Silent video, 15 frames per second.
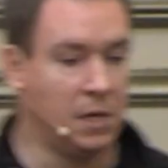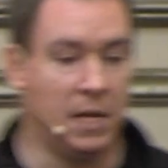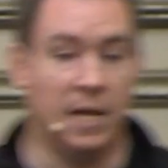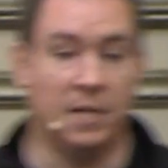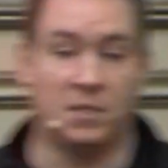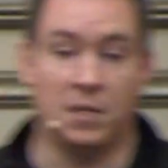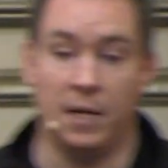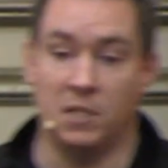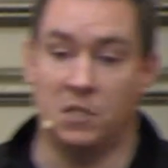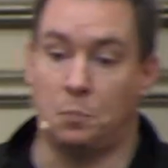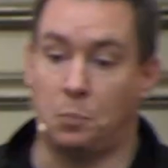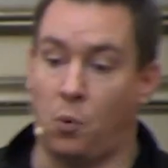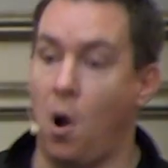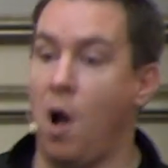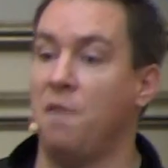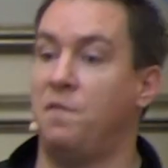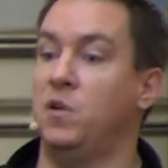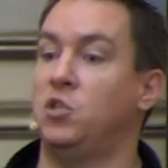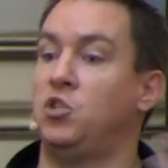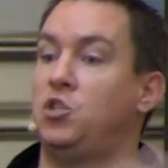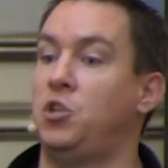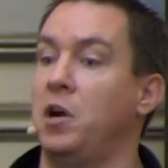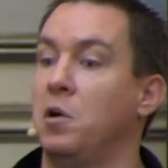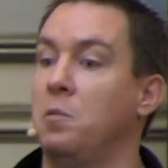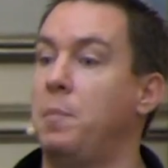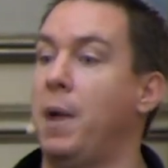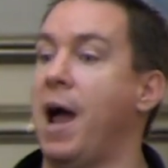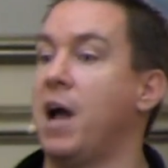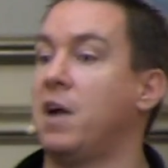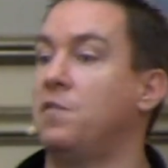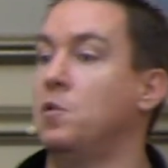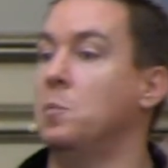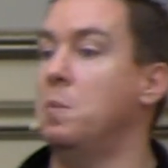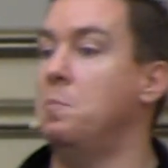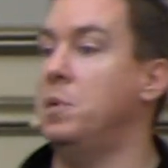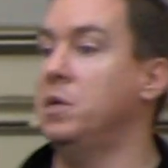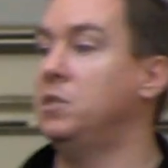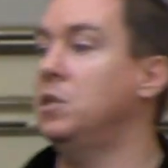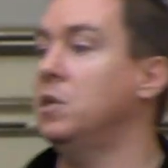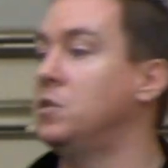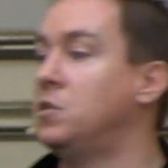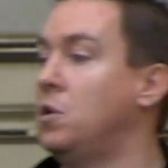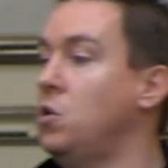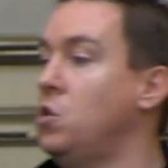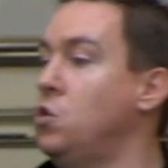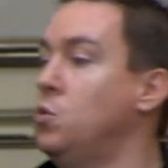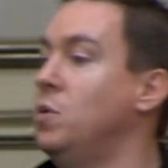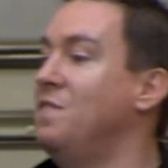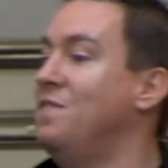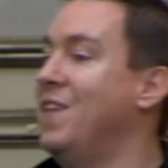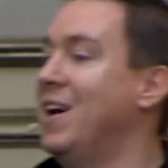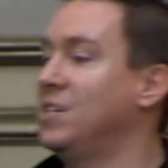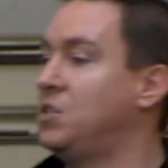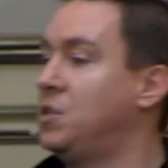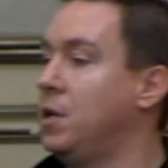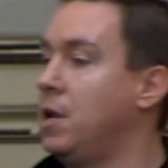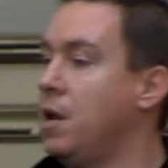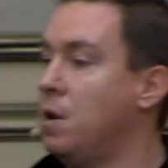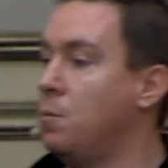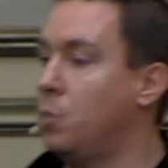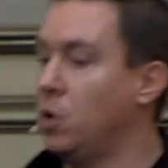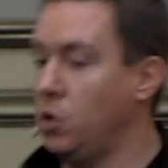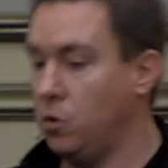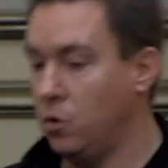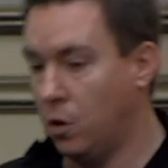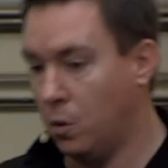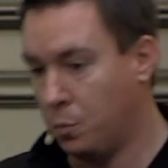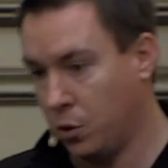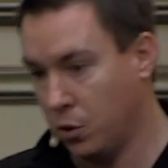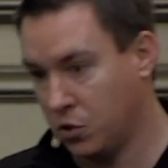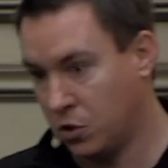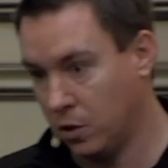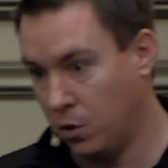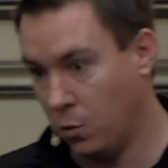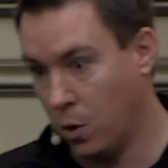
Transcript: It's profits shared back from a business that you invested in but you don't personally